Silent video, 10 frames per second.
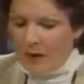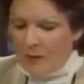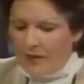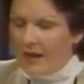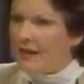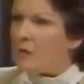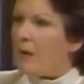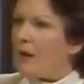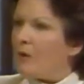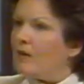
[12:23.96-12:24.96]
with that as
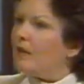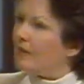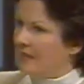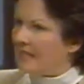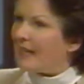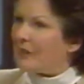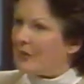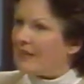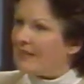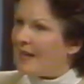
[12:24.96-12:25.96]
background, then let's take a look at
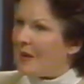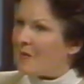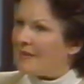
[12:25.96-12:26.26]
the tape.